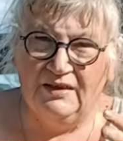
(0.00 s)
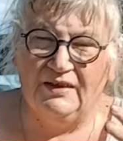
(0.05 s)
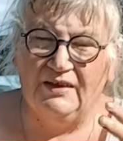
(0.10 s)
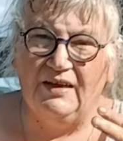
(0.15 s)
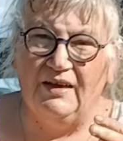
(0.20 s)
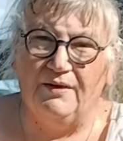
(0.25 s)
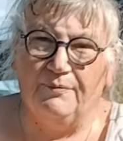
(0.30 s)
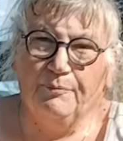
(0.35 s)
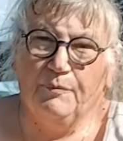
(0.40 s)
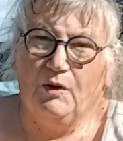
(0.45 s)

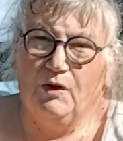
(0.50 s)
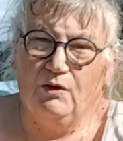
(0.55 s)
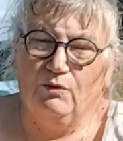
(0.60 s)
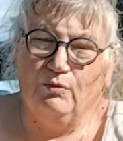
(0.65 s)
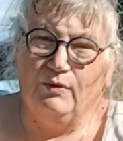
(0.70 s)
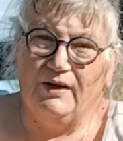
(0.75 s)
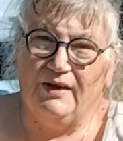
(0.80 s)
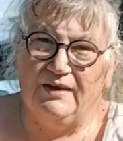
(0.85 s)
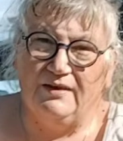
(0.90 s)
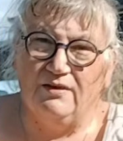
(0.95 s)
yeah, I'll
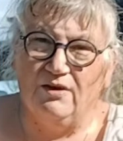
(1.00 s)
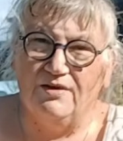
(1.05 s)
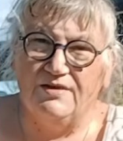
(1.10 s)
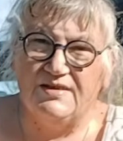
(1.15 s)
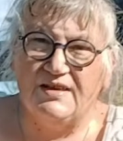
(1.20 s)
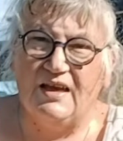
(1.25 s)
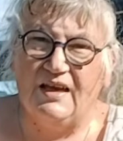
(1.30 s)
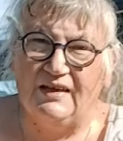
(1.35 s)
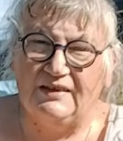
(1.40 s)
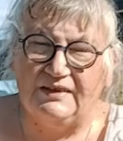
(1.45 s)
need
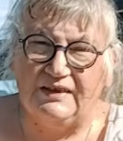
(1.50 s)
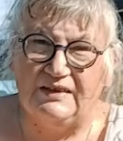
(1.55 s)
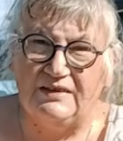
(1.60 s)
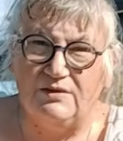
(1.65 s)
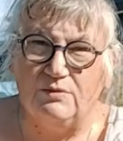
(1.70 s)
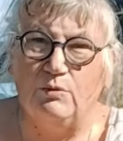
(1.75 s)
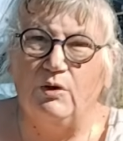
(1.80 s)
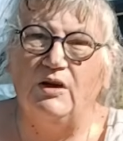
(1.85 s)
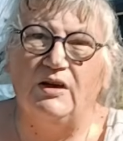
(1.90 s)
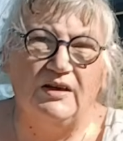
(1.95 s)
those
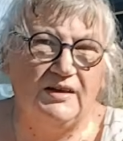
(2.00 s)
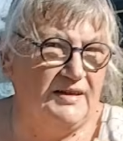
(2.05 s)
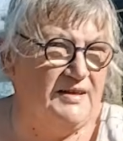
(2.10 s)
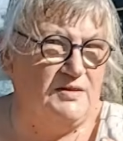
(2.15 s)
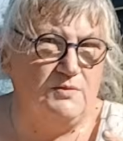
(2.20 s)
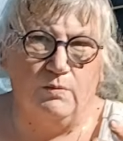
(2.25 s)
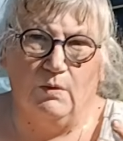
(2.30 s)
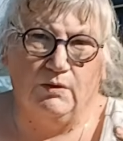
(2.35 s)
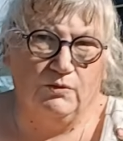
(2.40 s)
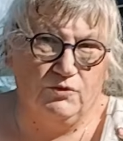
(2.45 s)
cuttings, well, at
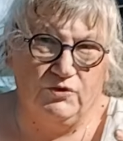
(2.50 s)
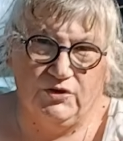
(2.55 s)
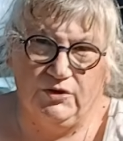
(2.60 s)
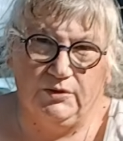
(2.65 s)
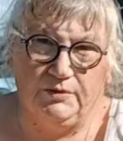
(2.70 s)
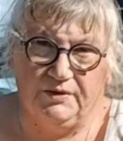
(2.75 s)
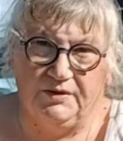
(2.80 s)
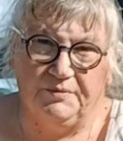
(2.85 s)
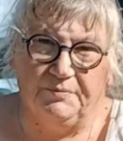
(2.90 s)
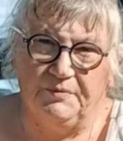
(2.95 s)
least one or two
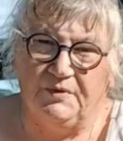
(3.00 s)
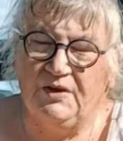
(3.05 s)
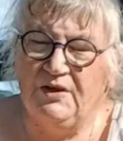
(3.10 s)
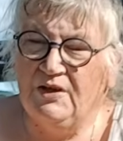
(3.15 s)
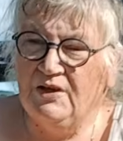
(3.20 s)
of them.